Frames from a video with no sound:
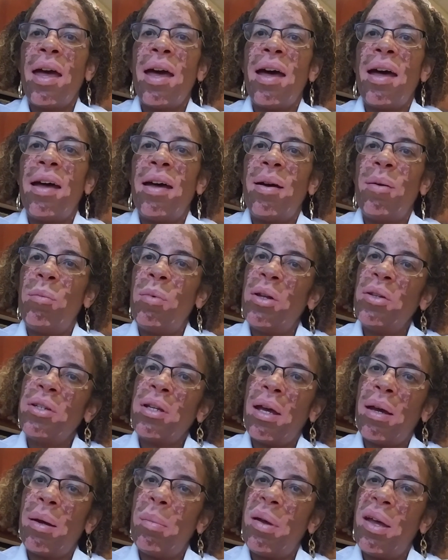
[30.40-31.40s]
We'll
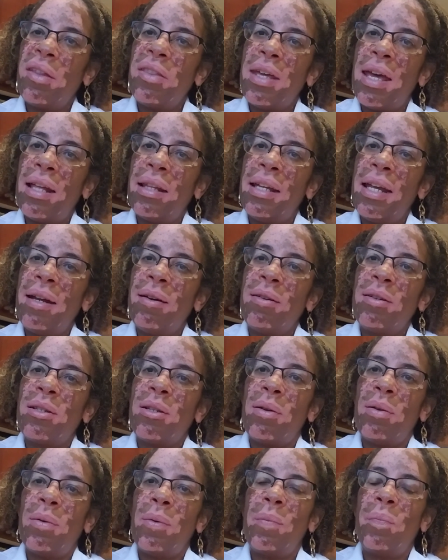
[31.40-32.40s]
talk about that later.
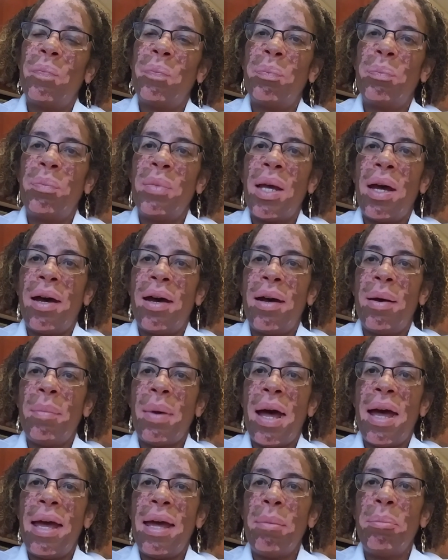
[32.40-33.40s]

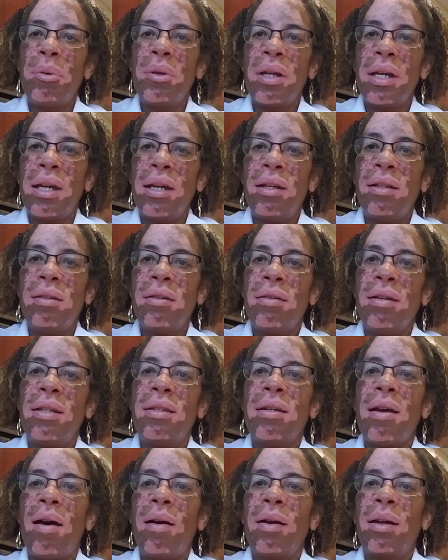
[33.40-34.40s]
I had planned
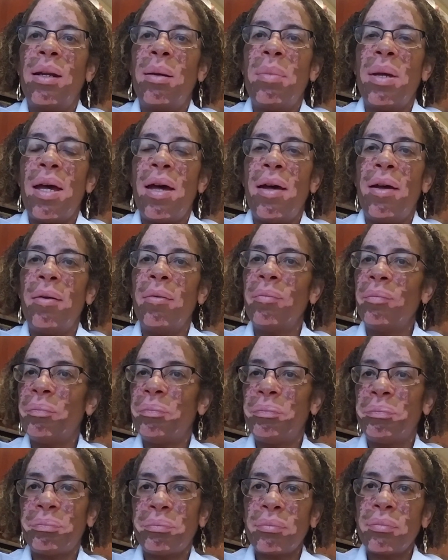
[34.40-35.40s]
on talking about
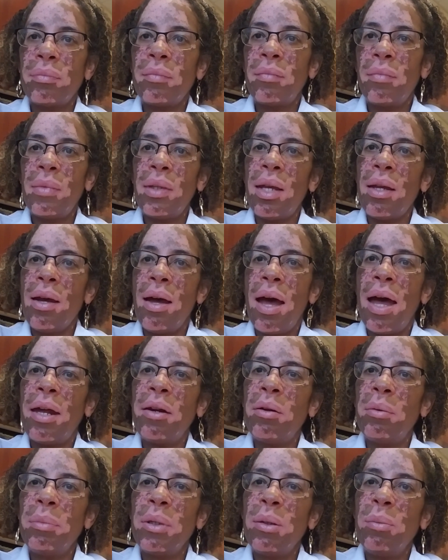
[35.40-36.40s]

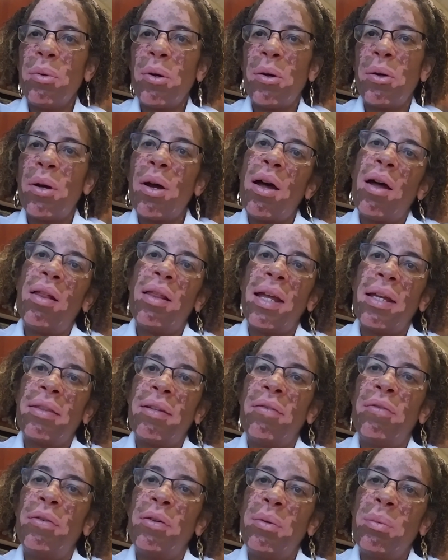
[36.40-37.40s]
autoimmune protocol like
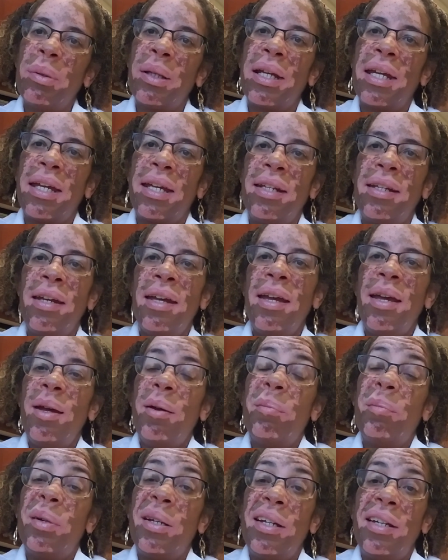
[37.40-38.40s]
the food plan,
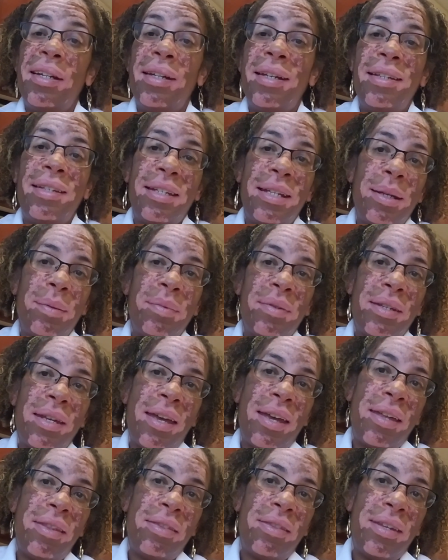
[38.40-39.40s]
but it seems
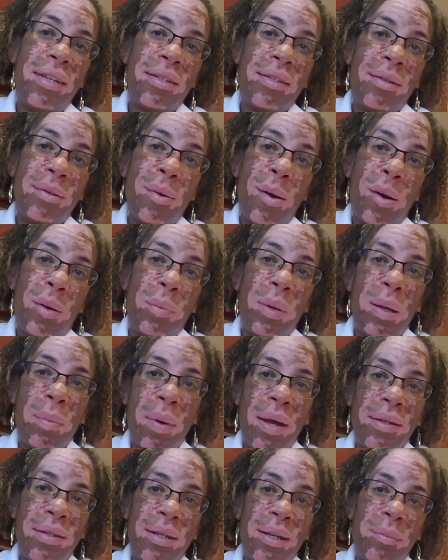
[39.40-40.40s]
that this is going to be
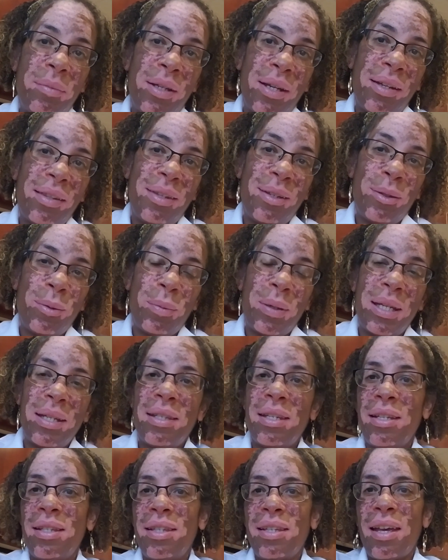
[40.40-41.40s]
my subject this week
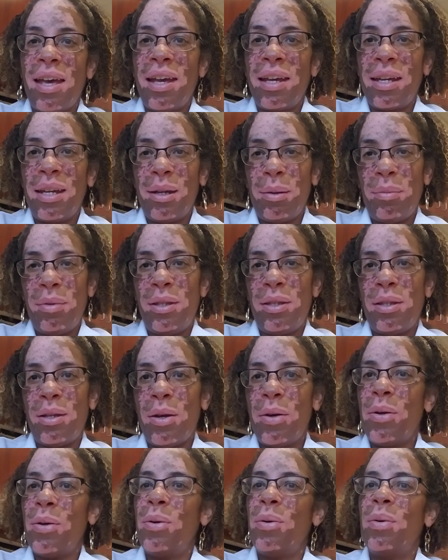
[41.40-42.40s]
since I am
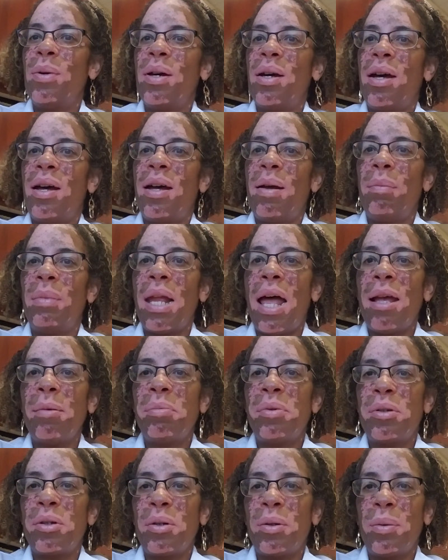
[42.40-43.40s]
so
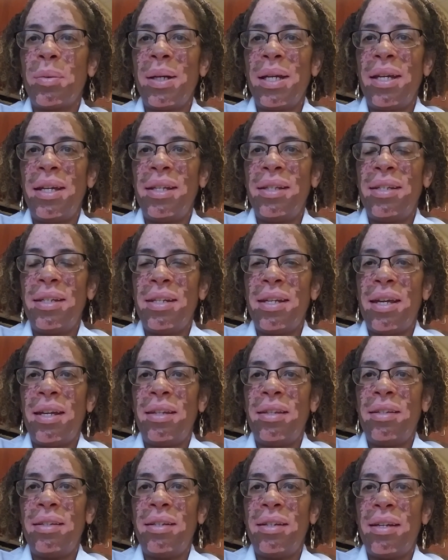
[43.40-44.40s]
lobster red
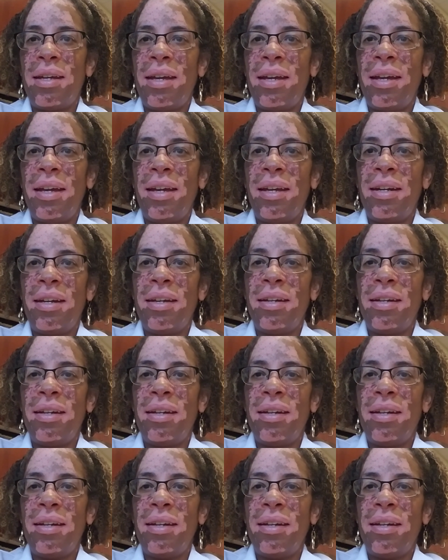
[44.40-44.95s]
today.